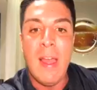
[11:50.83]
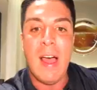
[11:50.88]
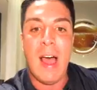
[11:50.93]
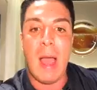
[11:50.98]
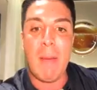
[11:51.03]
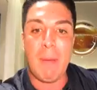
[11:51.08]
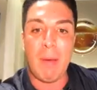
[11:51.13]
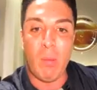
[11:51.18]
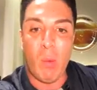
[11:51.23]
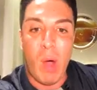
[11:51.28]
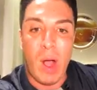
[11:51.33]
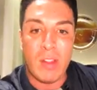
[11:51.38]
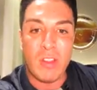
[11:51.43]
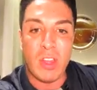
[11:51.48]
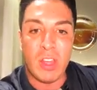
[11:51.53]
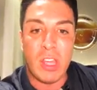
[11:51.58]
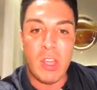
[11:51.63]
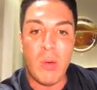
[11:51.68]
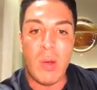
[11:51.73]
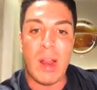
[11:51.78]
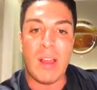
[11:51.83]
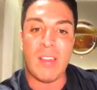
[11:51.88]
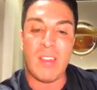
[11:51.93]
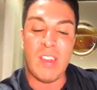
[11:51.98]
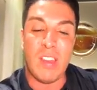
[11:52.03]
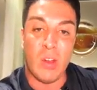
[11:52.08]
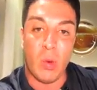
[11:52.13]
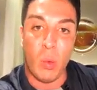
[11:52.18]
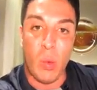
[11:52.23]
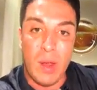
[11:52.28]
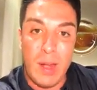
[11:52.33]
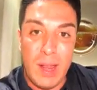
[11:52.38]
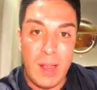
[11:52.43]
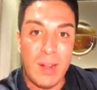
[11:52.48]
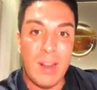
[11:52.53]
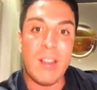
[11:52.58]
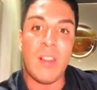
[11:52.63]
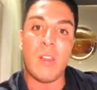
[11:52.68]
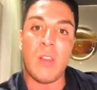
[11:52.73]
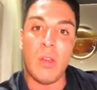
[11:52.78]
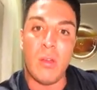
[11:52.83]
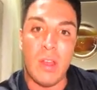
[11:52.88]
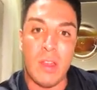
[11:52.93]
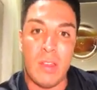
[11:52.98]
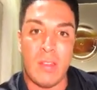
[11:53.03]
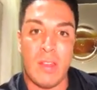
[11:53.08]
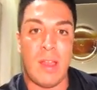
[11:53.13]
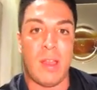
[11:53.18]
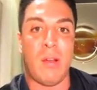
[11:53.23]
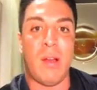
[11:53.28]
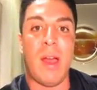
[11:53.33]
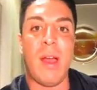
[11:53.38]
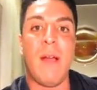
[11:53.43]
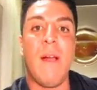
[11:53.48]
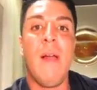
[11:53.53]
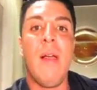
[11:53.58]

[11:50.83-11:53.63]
I've been watching you and I see you're winning. Let's do this thing, right?